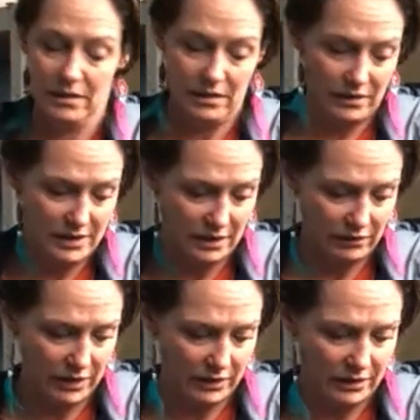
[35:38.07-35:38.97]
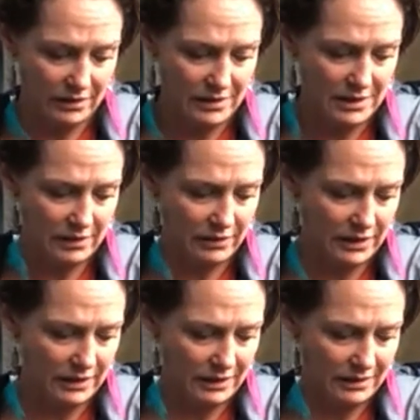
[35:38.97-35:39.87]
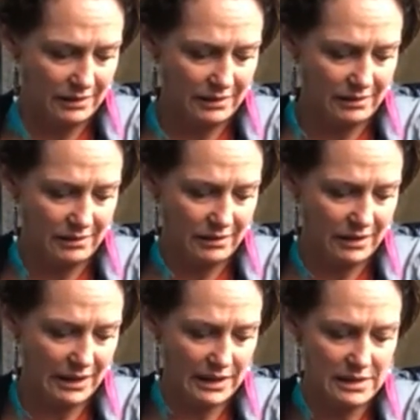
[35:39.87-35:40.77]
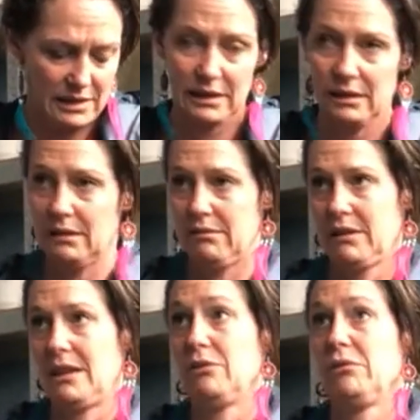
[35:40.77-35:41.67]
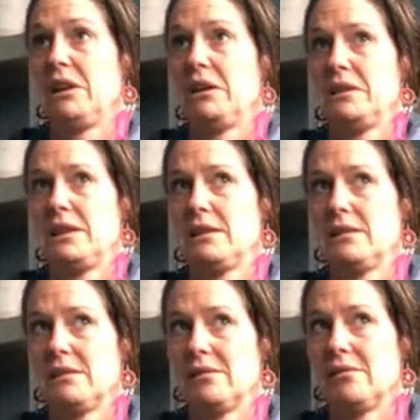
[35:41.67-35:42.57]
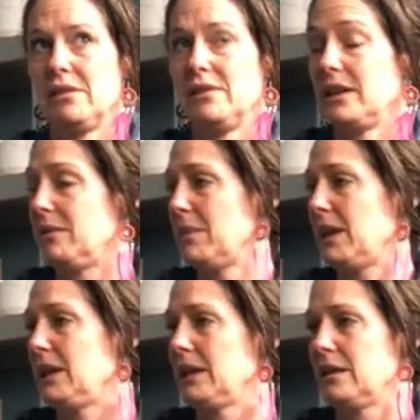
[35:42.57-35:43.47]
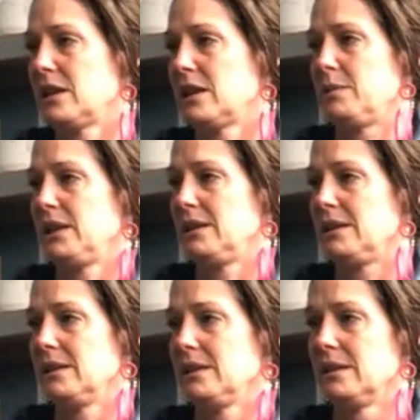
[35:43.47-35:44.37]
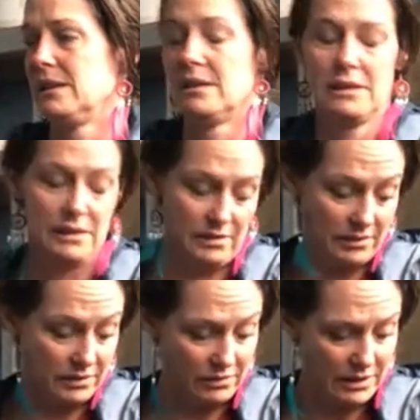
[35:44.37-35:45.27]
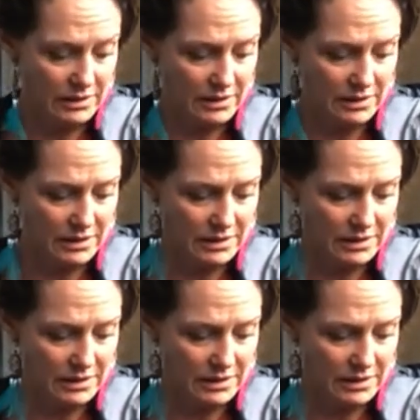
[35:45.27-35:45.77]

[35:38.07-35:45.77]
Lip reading: Sieving, glazing, kiln loading, all of it, and making the chess pieces. It's really good.